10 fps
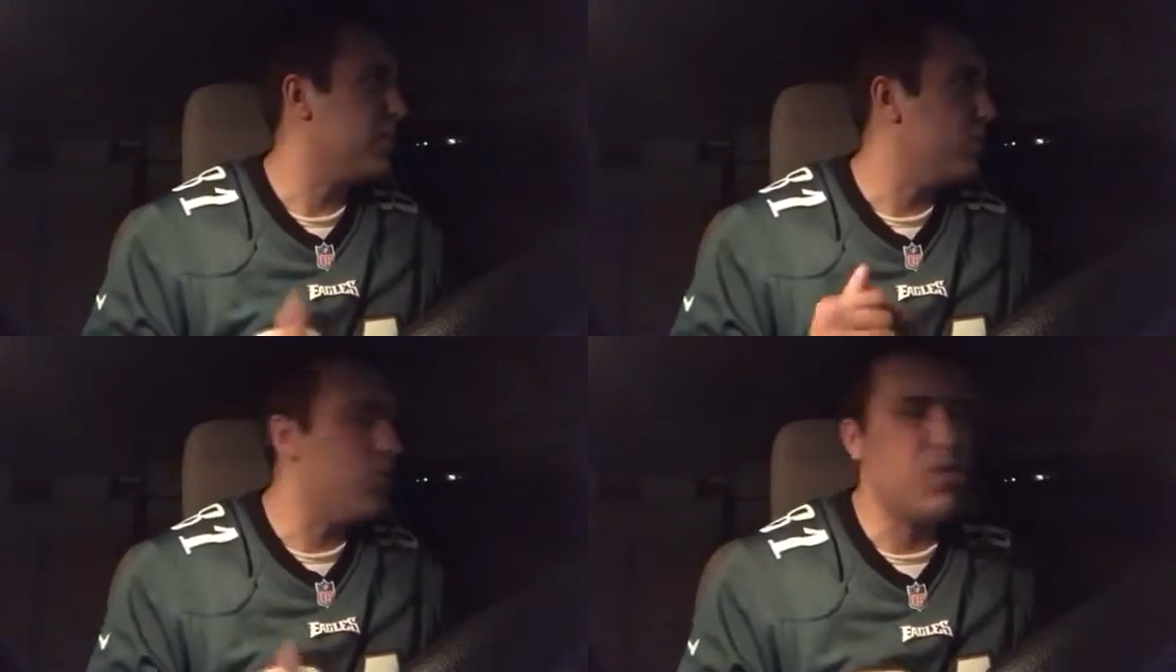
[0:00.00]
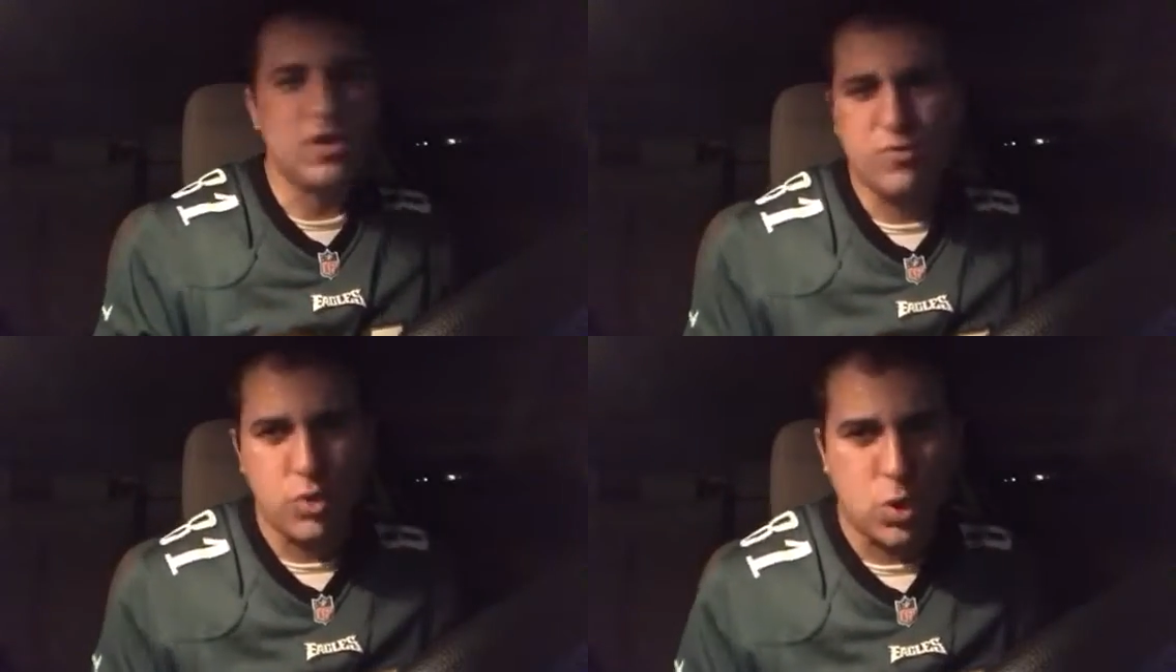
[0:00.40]

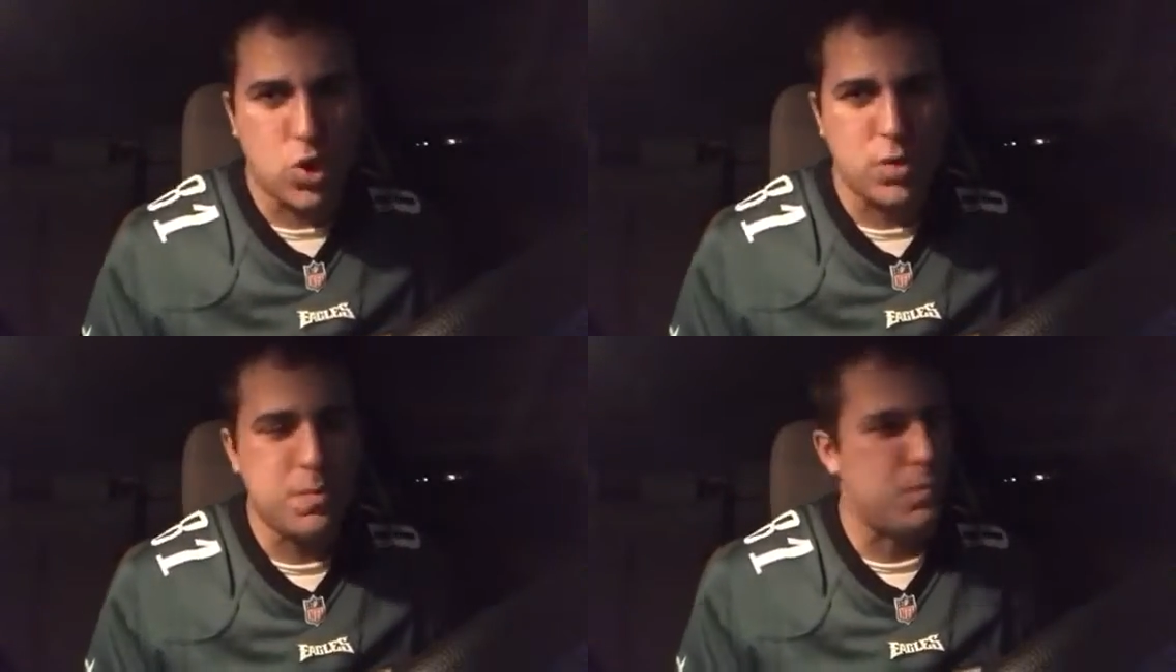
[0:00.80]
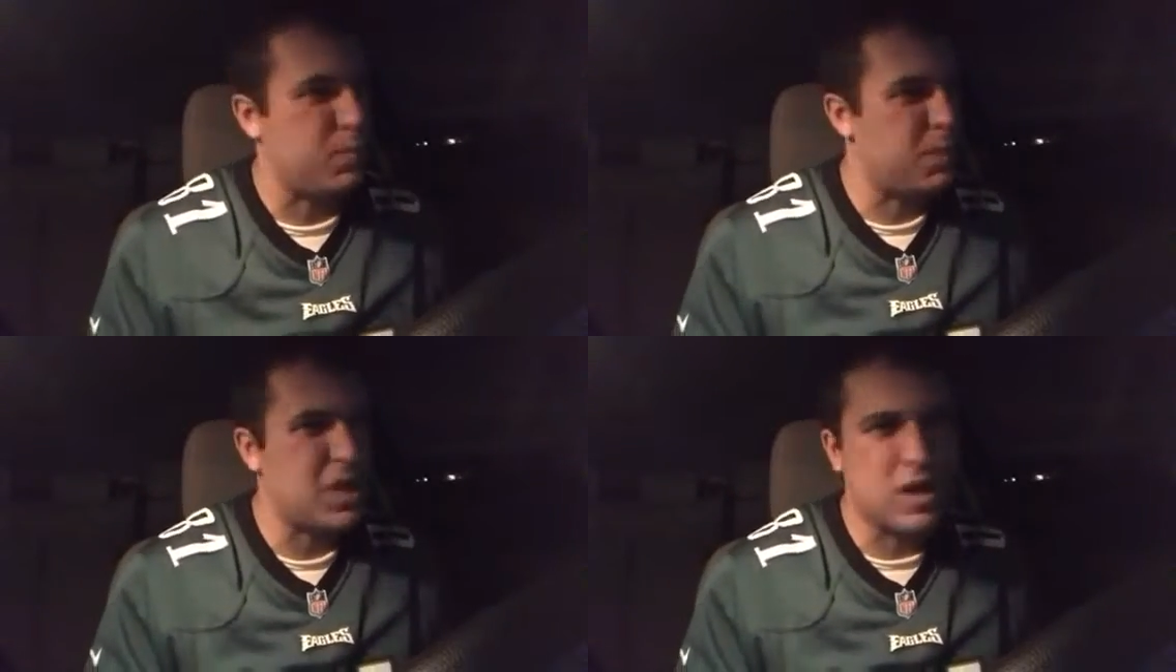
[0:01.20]
moving forward,
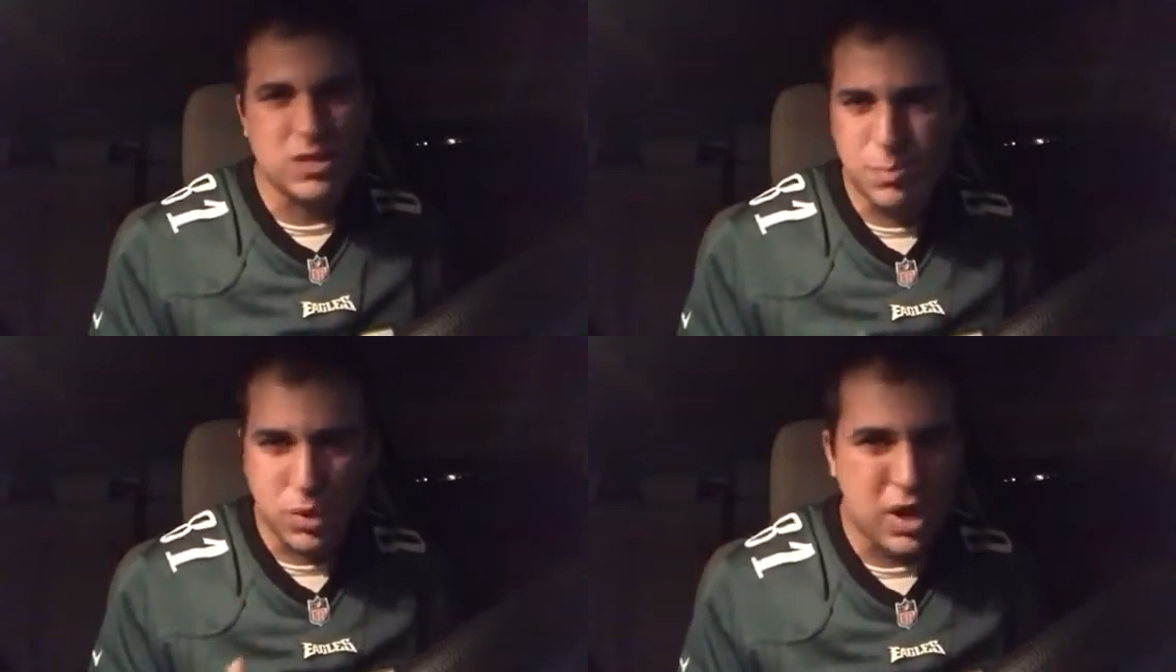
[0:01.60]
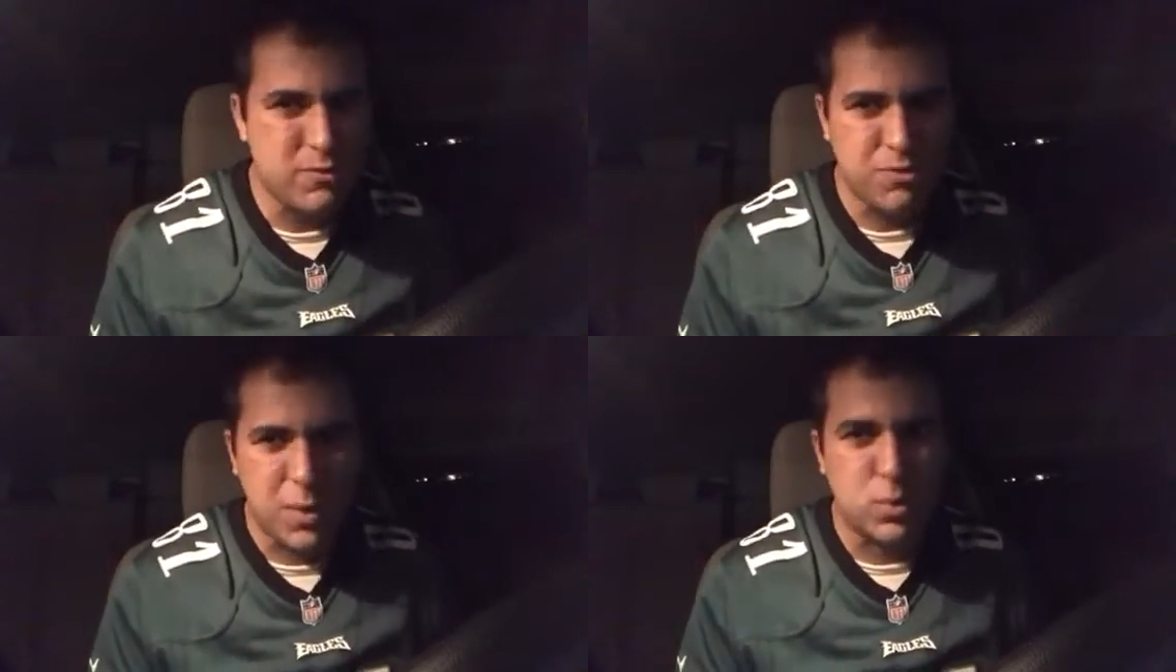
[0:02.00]
because
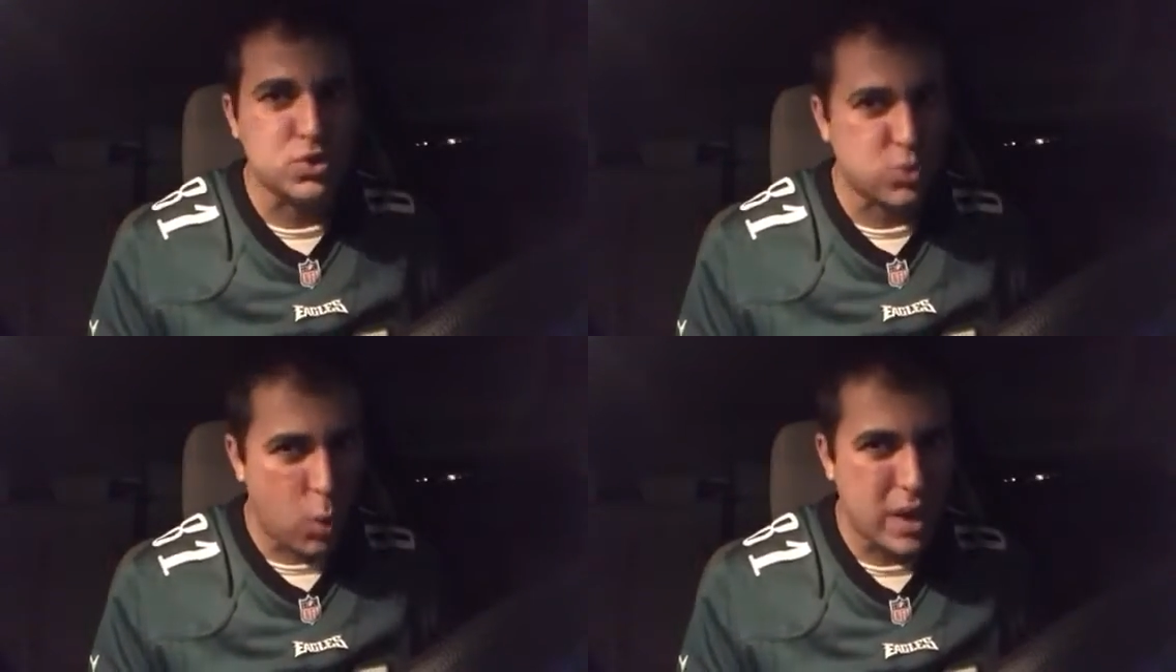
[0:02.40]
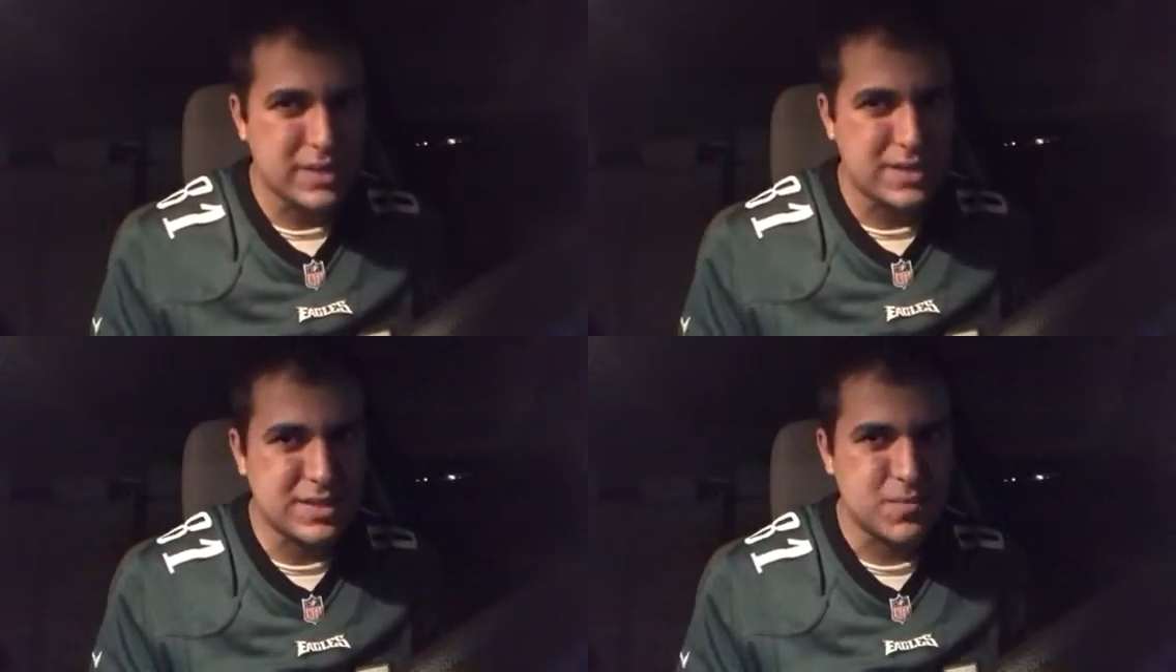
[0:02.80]
Blount fumbled
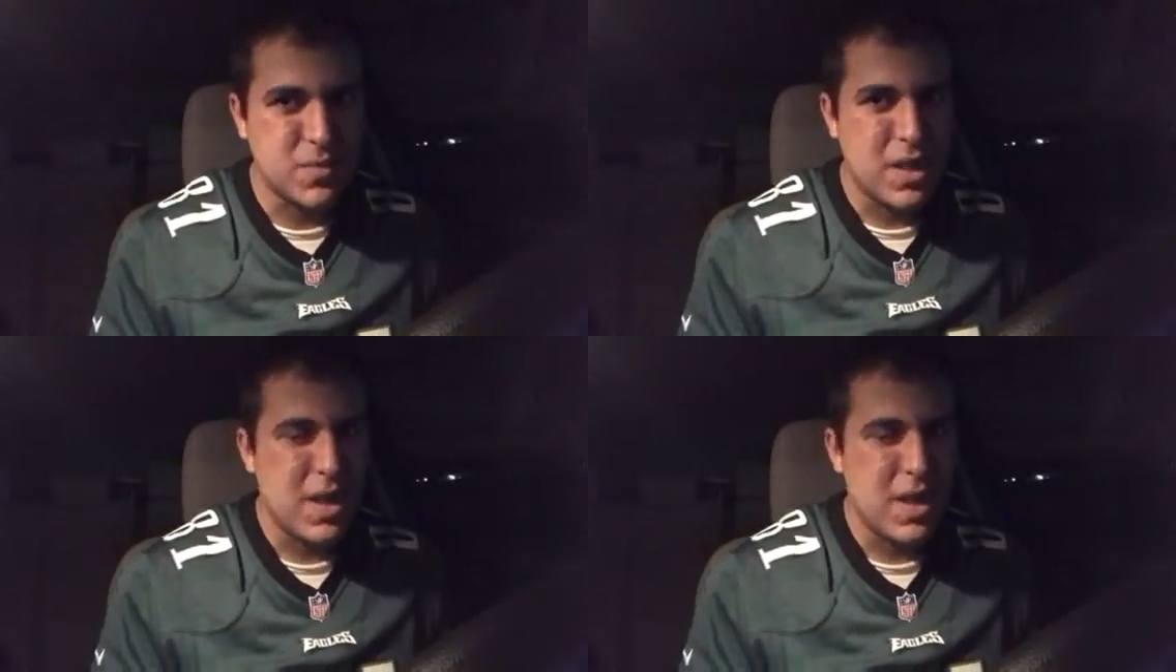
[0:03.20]
twice,